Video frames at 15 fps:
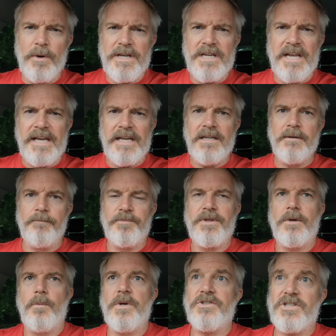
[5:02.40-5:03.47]
what you need,
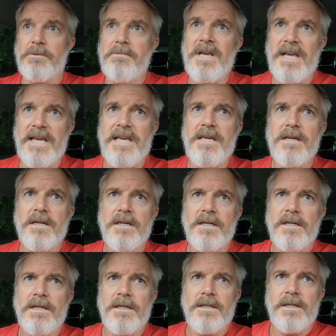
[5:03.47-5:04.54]
which to me
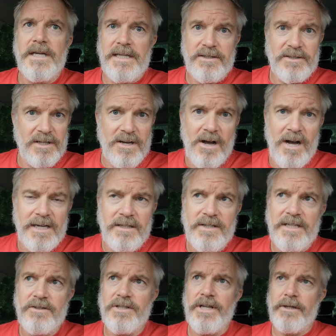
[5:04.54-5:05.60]
is the kind
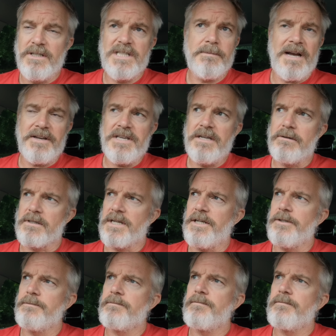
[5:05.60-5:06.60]
thing to do. This is about a year ago.